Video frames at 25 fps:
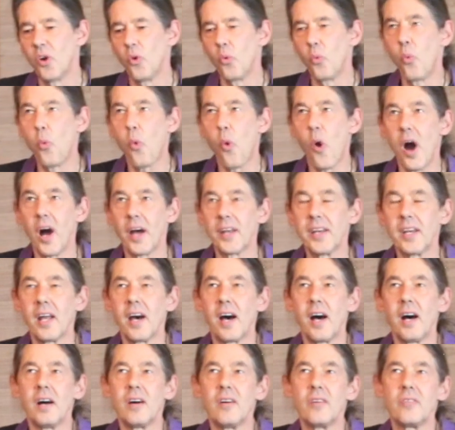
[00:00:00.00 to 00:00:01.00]
one
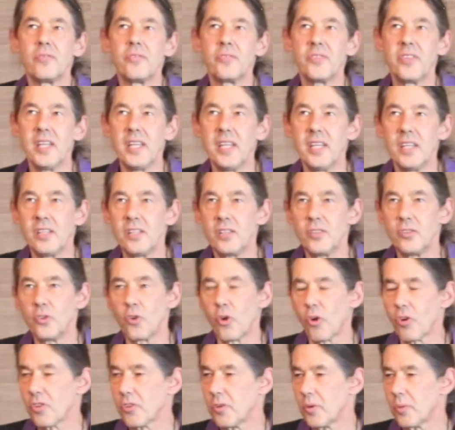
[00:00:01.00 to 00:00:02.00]
of the
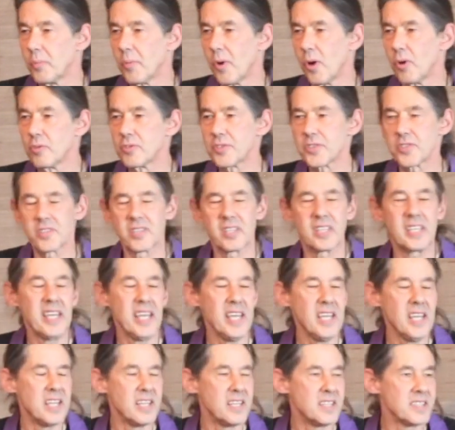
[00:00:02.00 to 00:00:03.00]
northernmost
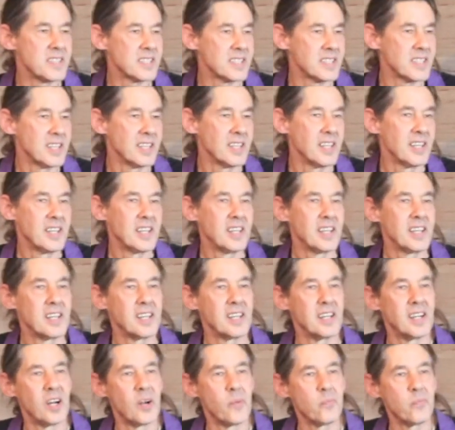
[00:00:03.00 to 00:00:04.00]
keys,
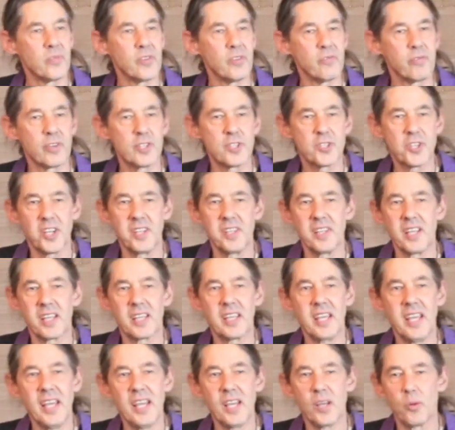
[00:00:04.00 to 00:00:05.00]
Virginia
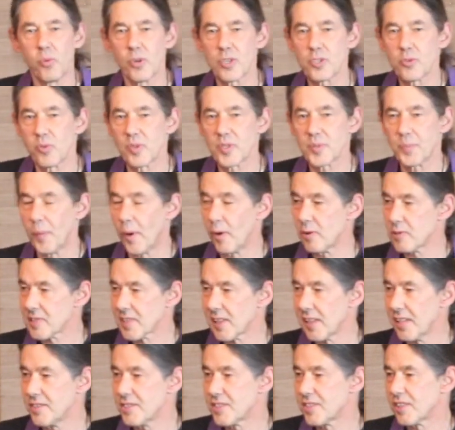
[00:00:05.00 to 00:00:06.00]
Key, which was
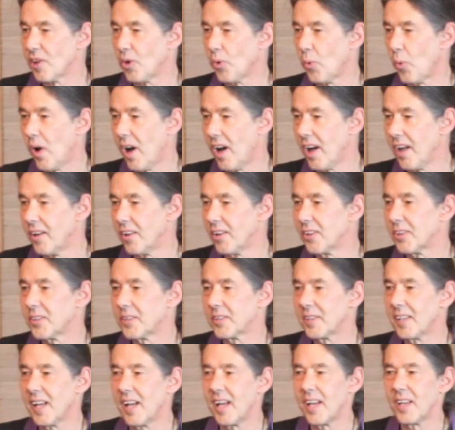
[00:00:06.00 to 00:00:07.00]
mostly still wild.
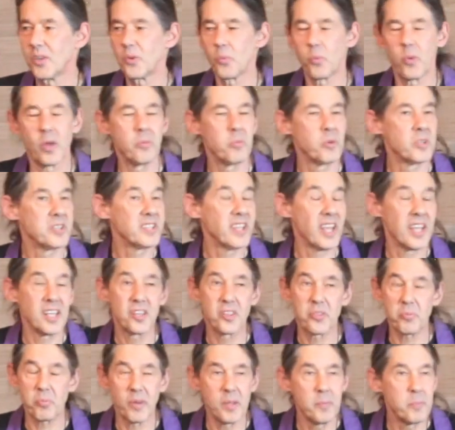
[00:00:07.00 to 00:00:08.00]
And we would
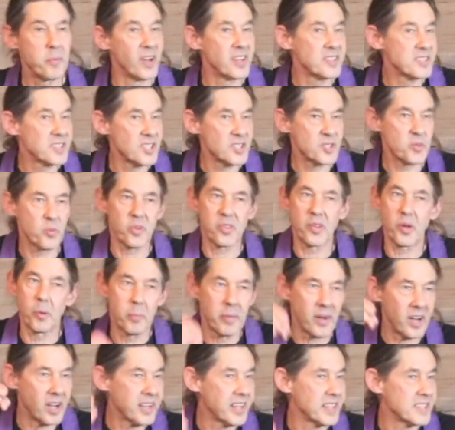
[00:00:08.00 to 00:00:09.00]
take three buses with our
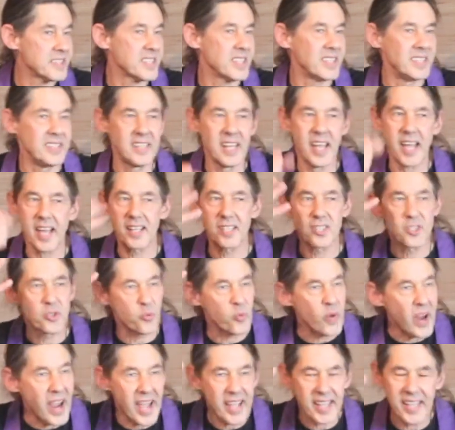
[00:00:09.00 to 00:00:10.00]
buckets and
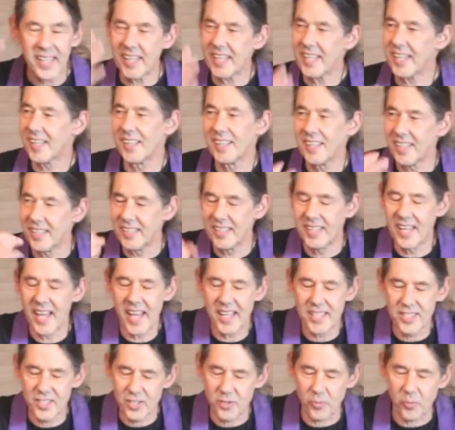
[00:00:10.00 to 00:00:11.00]
raggedy
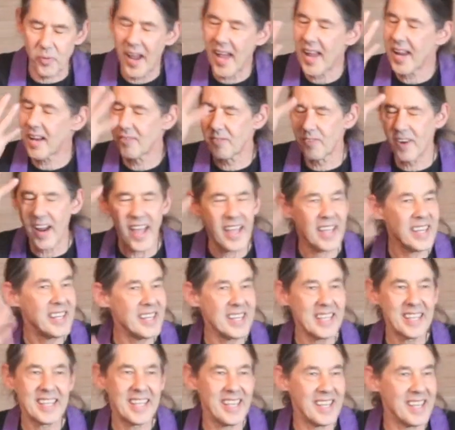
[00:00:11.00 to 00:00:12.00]

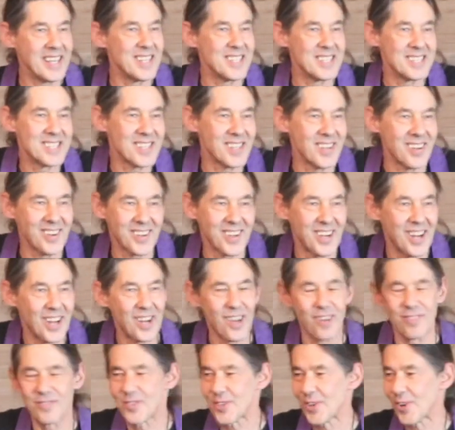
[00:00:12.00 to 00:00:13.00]
kids and our
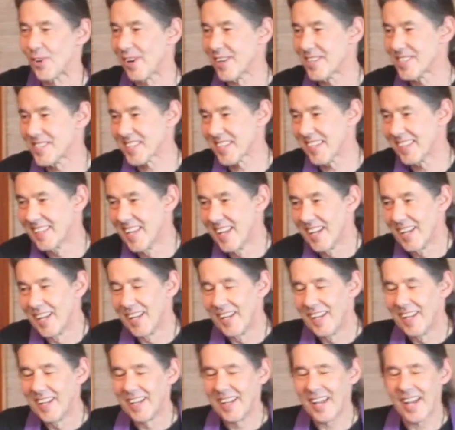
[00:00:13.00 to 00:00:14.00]
cutoff shorts
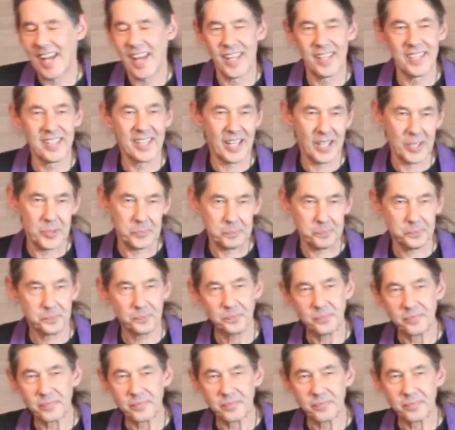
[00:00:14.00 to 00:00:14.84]
and